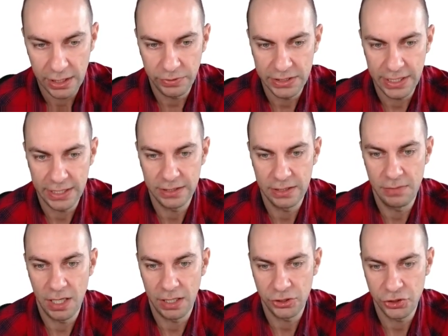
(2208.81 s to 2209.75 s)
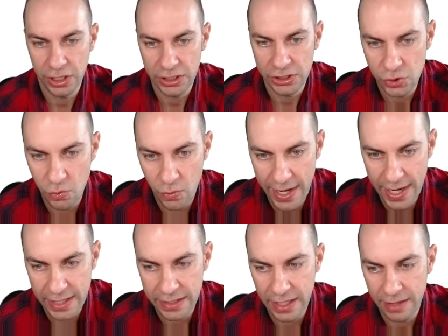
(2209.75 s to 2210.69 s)
We take the market share,
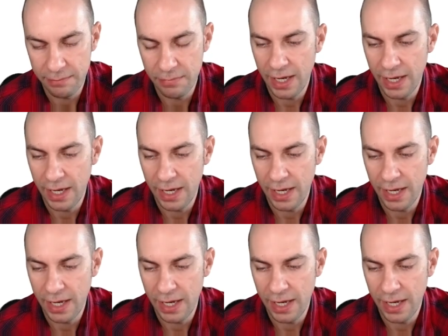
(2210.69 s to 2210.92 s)
square them,